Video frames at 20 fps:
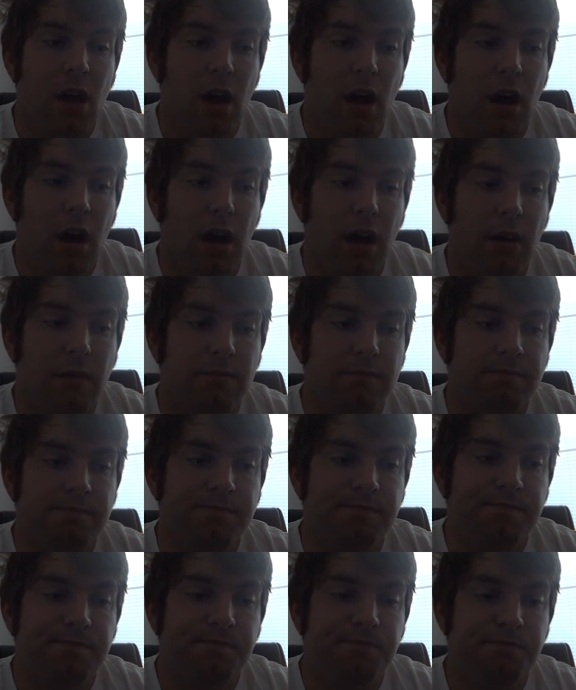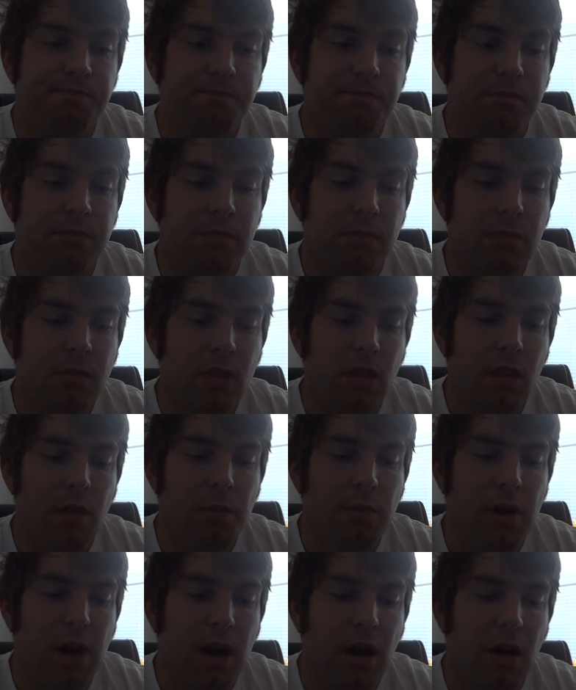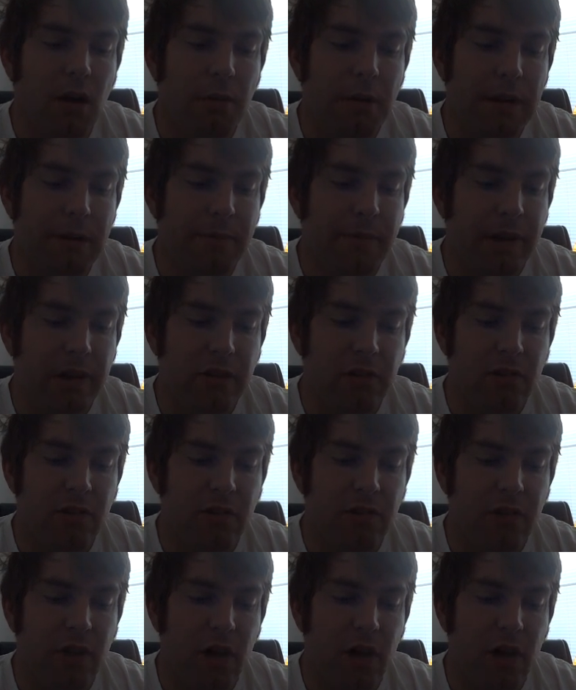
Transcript: But all my pictures,